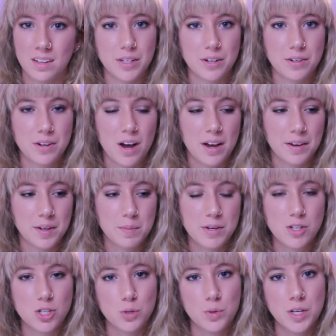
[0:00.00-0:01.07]
but you're not going to be
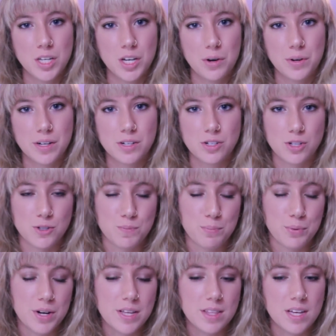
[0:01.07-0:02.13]
doing yoga just
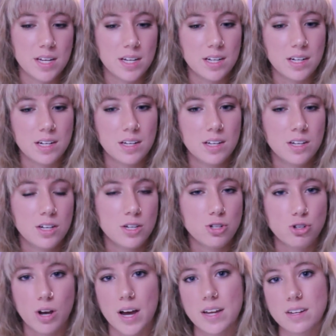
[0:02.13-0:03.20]
breathing and
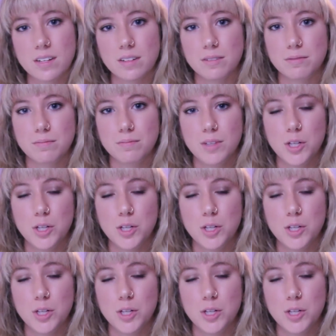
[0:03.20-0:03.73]
trying to,